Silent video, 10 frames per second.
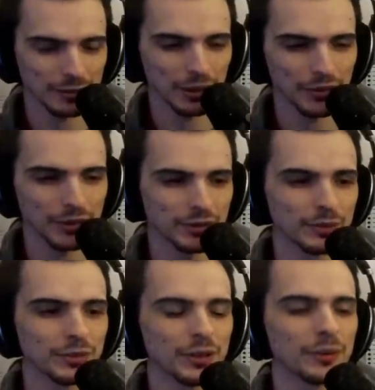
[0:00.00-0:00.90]
about there
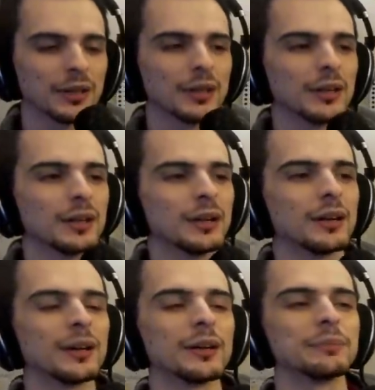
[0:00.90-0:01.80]
too. So,
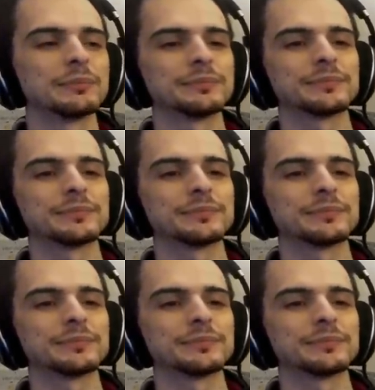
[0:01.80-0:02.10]
um,